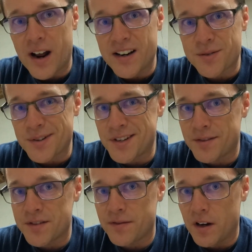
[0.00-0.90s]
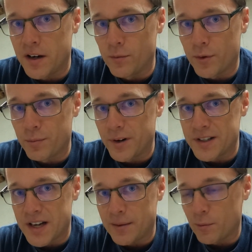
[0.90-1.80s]
now I just want to see if it's fun and worth putting
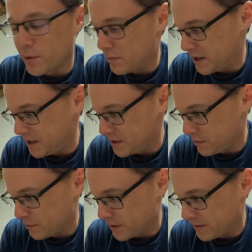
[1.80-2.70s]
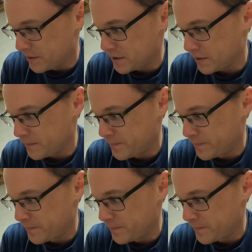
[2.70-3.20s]
time and more money into or whatever. So